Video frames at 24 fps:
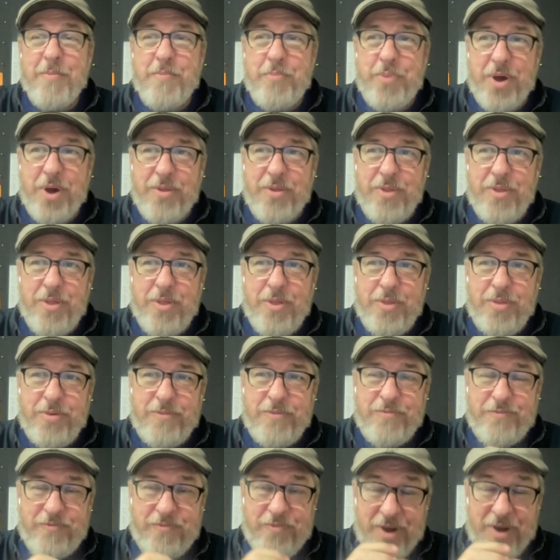But
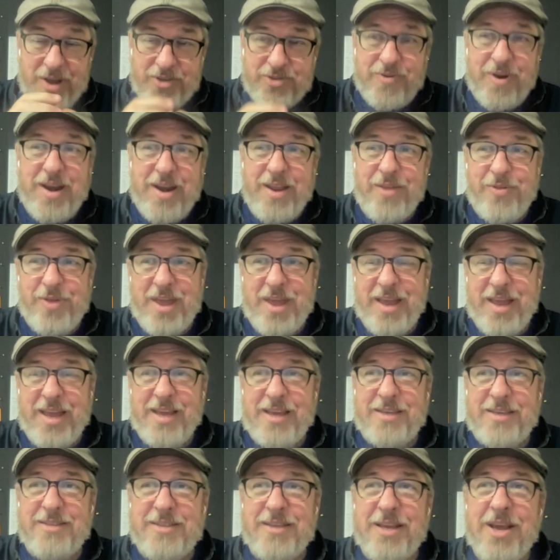the frustrating thing
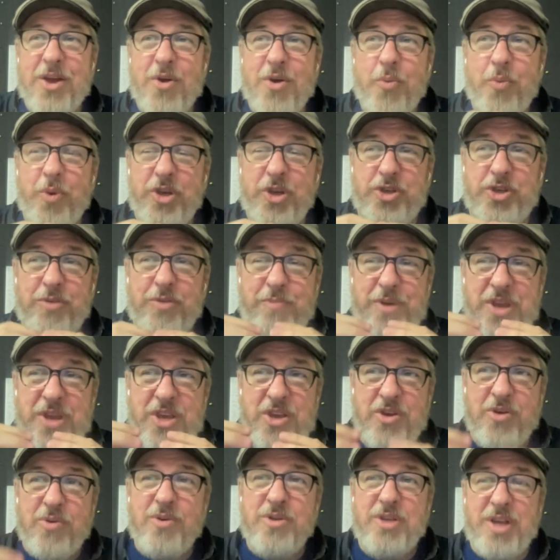is we should be
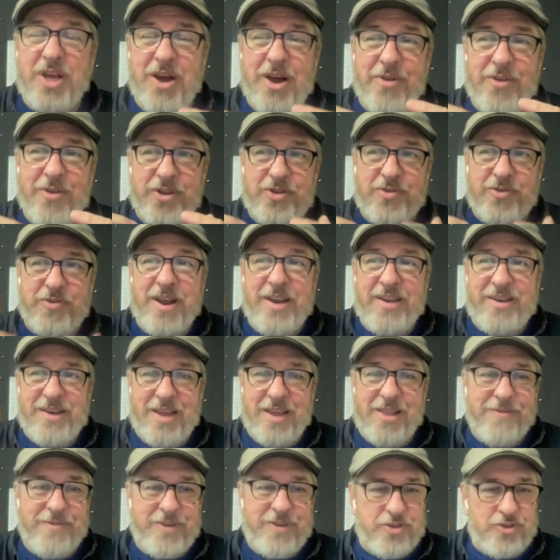using all this great
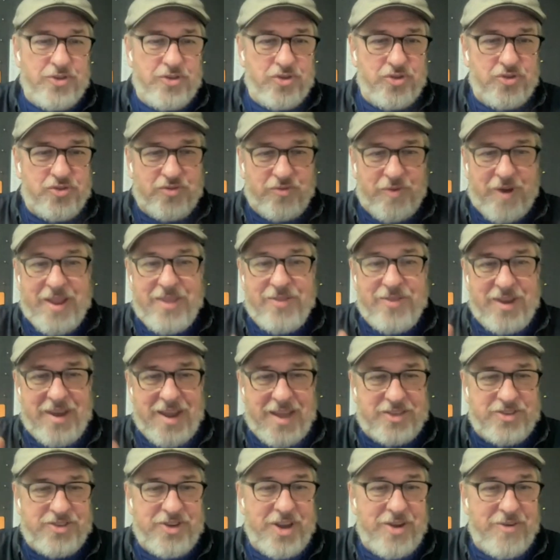television to train the
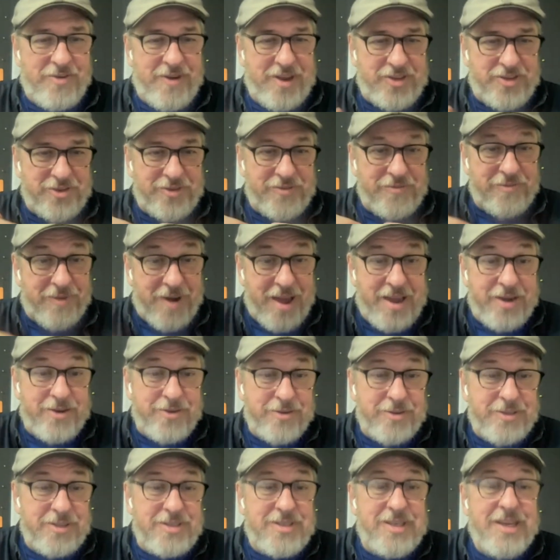next generation of
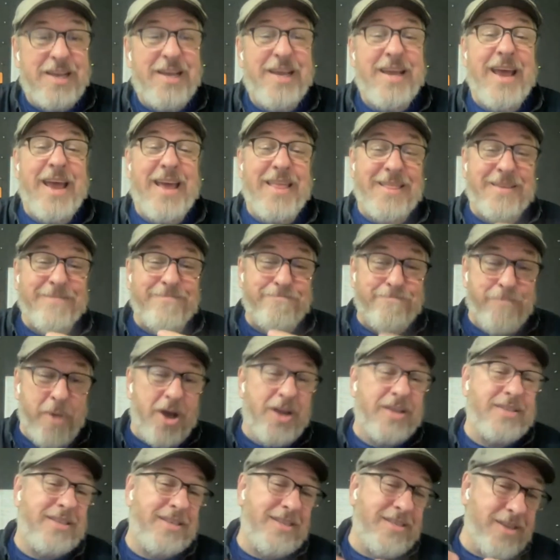writers, and the
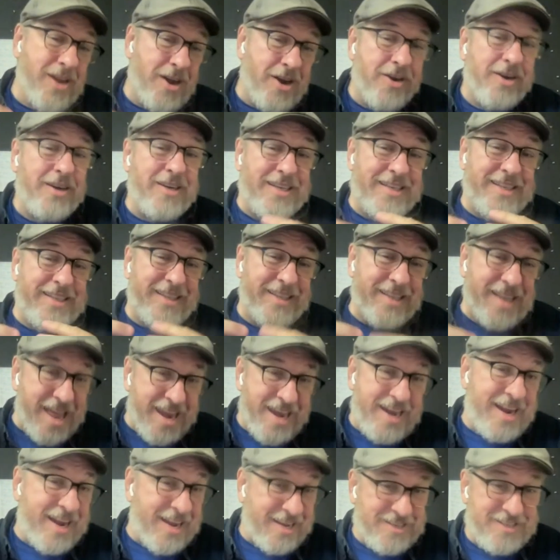bosses aren't
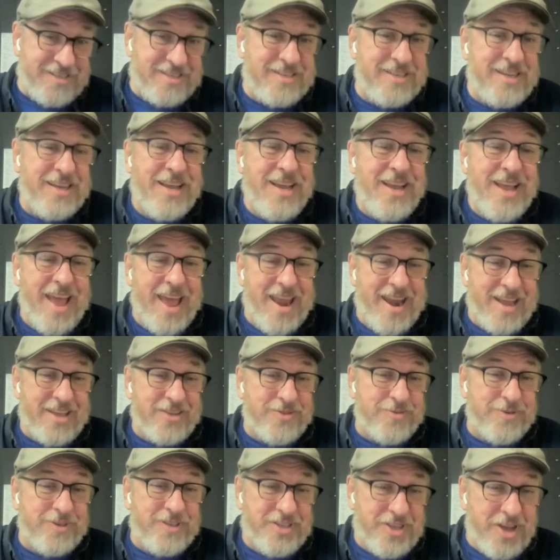letting us. And
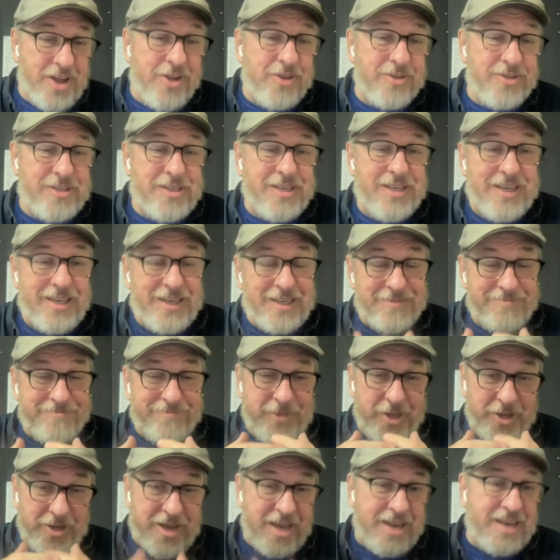as a result,
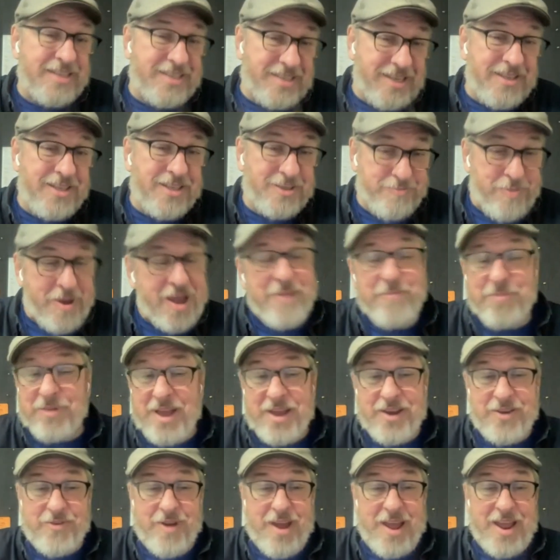you're going to see this
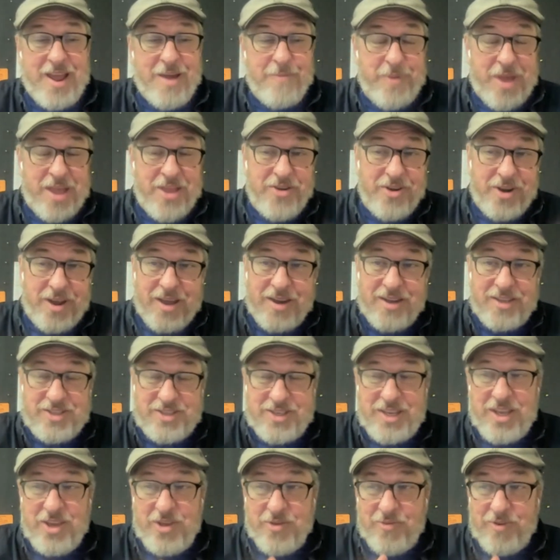pipeline dry up, and you're going to
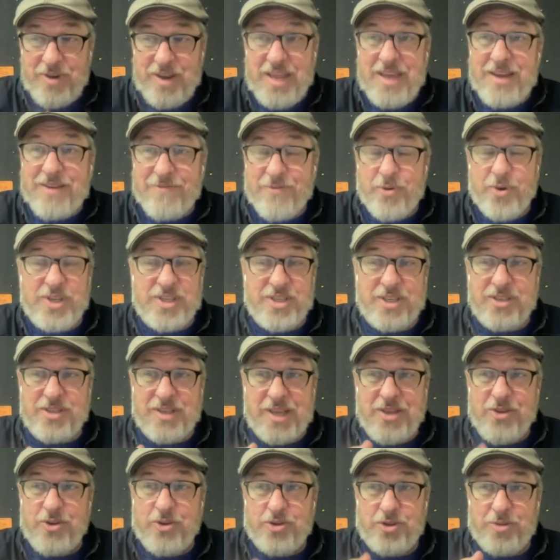see unique voices
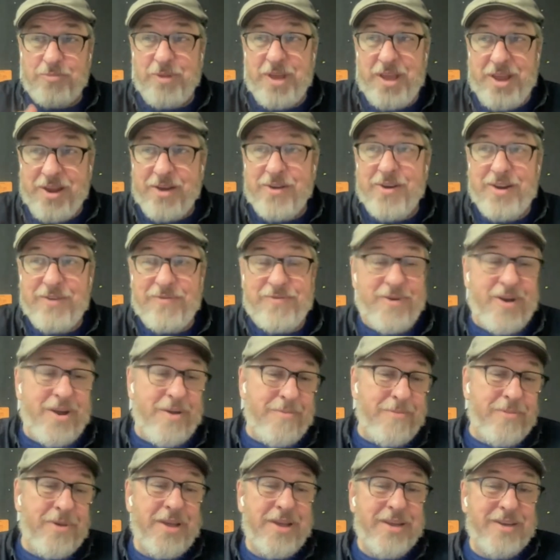that you should be hearing
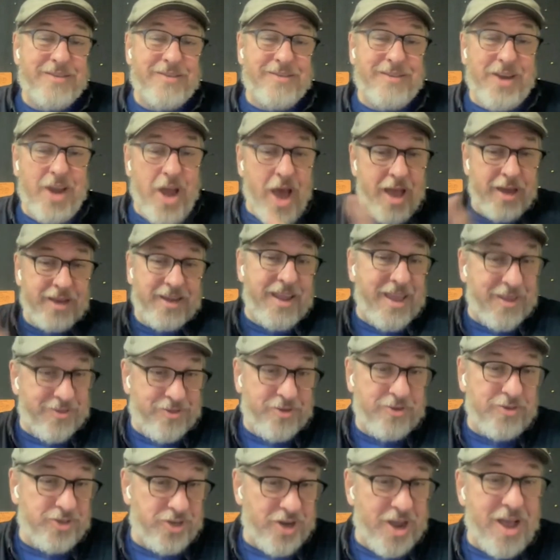from not get
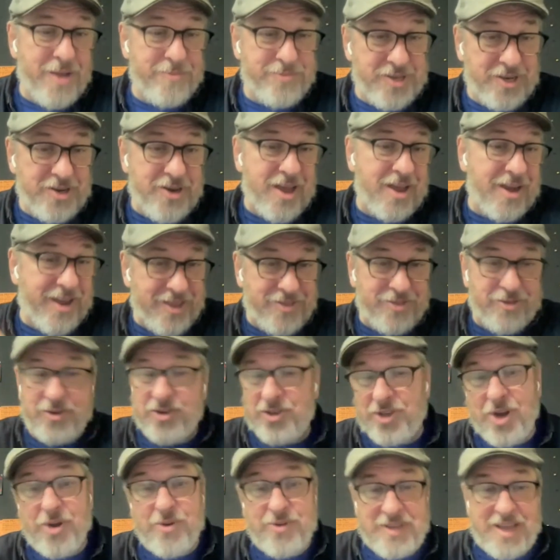their jobs and not get their
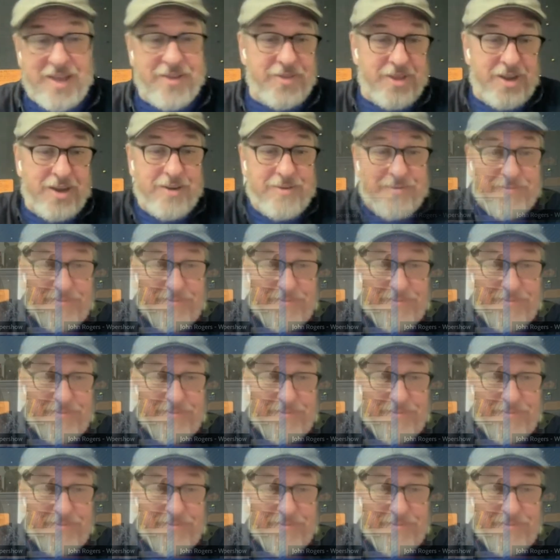shows out there.